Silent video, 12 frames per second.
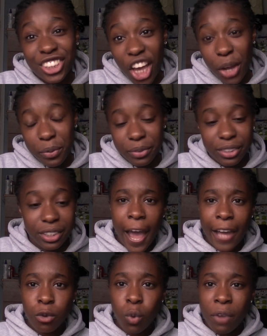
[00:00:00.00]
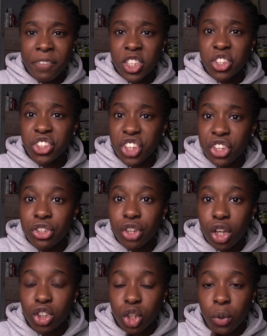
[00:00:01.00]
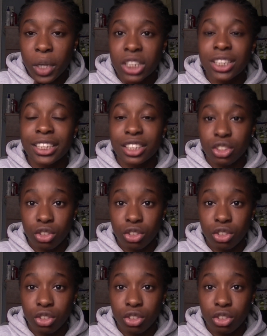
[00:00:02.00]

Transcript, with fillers: don't. And one thing you should not do is